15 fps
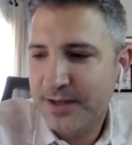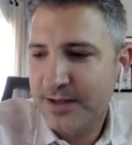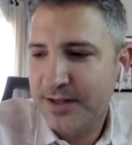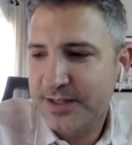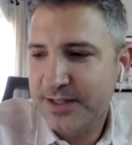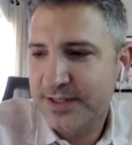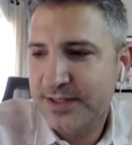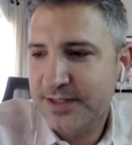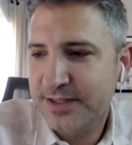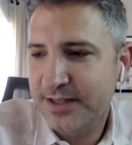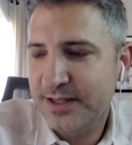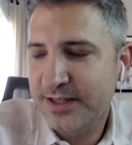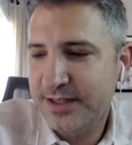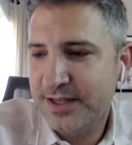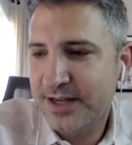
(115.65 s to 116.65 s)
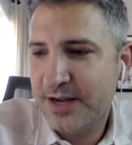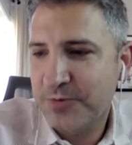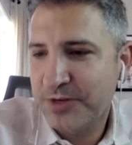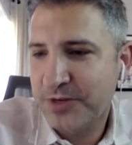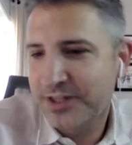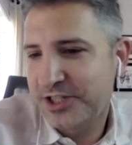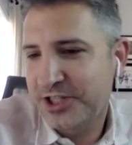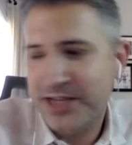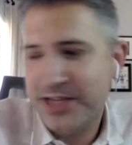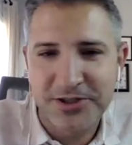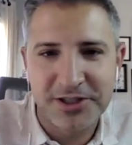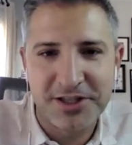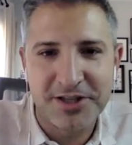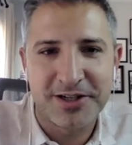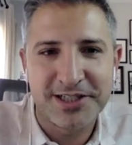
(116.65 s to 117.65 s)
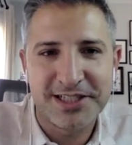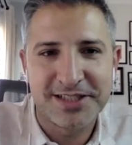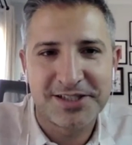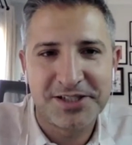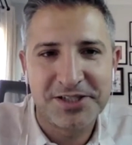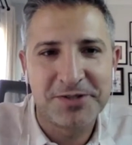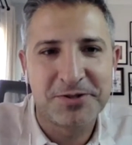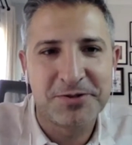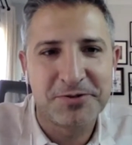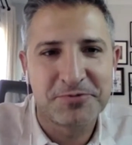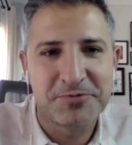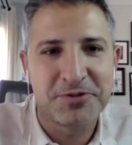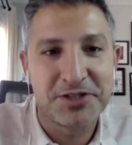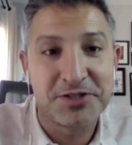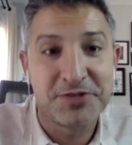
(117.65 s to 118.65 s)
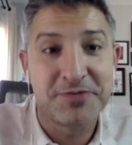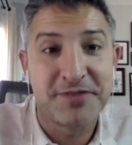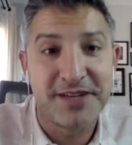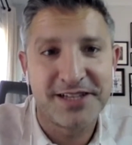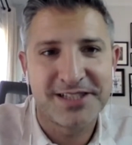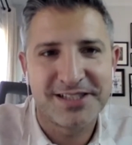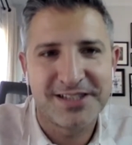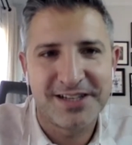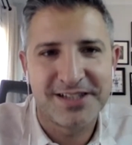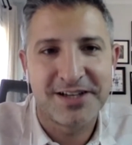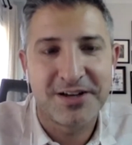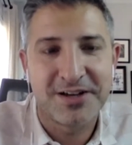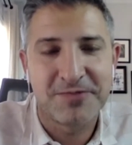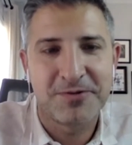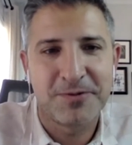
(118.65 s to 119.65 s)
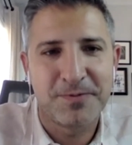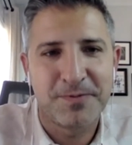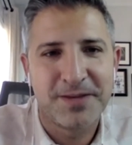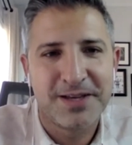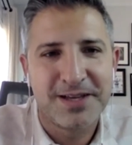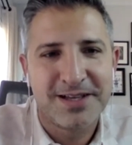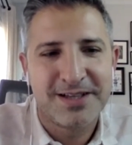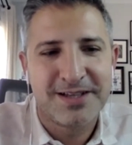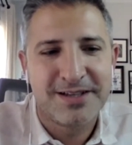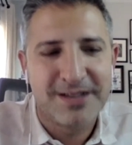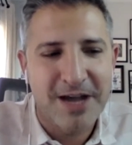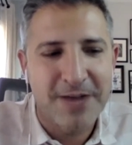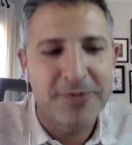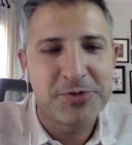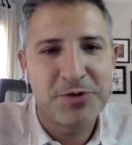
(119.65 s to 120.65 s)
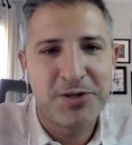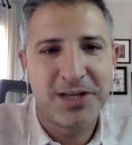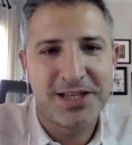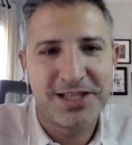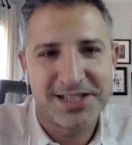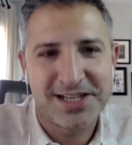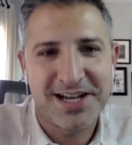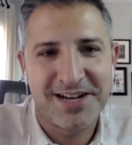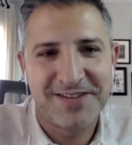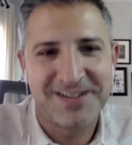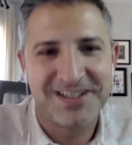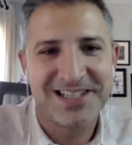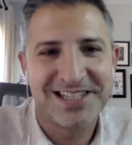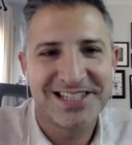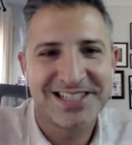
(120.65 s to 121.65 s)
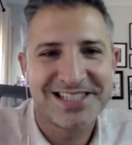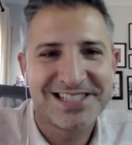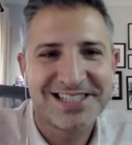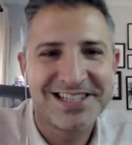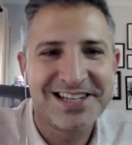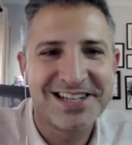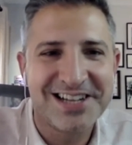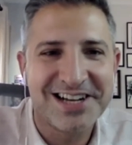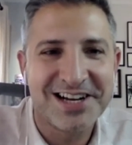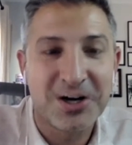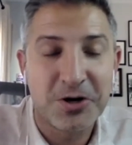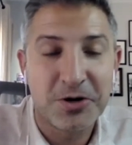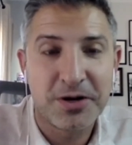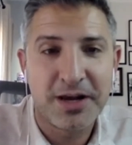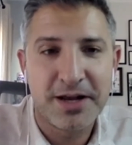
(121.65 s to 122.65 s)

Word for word: it's it i wanted to challenge the audience too who is willing to invest and go well how much will you like this guy after this you yeah. know